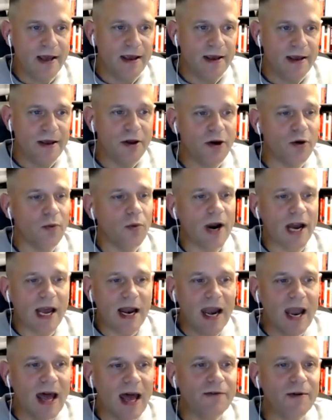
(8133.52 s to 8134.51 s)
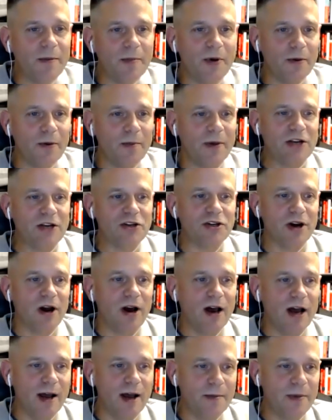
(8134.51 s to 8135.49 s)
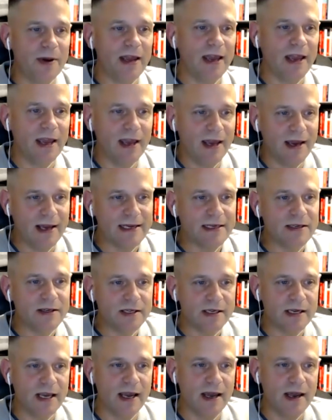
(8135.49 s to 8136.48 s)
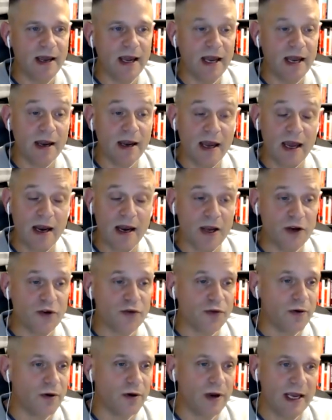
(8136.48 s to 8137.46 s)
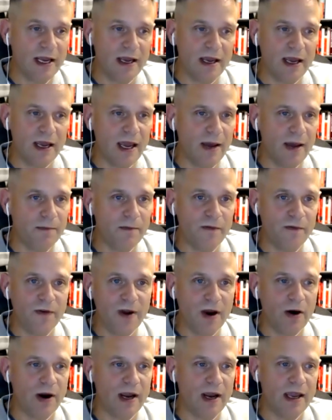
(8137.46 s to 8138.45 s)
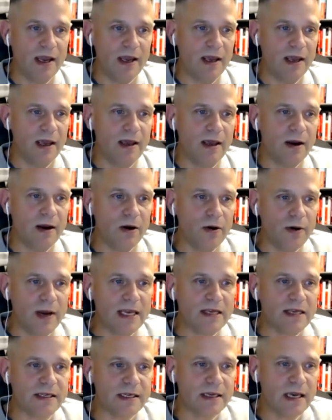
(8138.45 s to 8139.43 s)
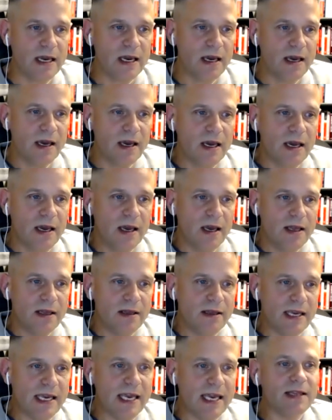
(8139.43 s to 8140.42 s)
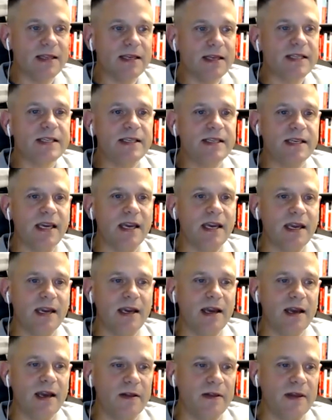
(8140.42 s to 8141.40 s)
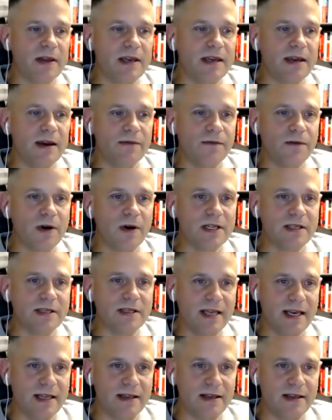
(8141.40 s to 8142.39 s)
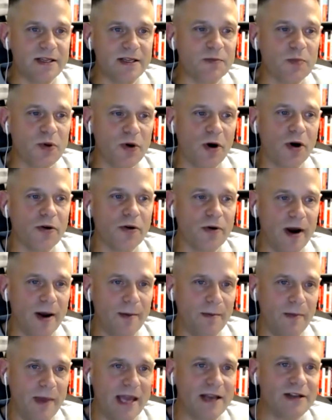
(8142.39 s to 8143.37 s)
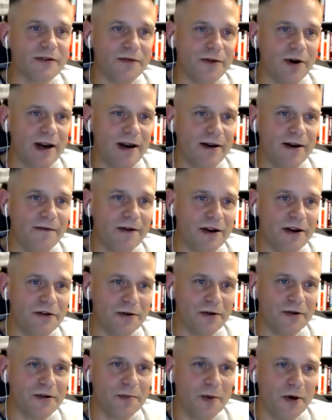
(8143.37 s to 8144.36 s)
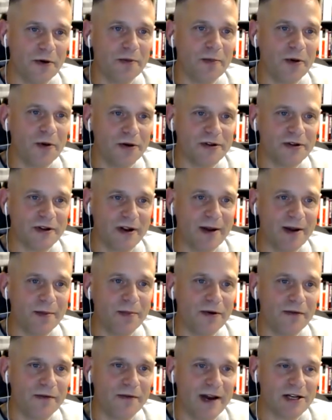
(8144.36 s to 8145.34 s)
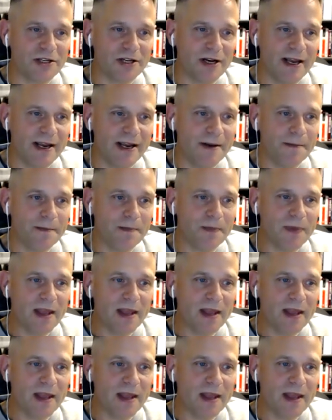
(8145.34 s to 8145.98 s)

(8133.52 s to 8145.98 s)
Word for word: you know what I love about my job is and and I truly am very, you know, is to get to see the difference that this program makes for individuals both personally and professionally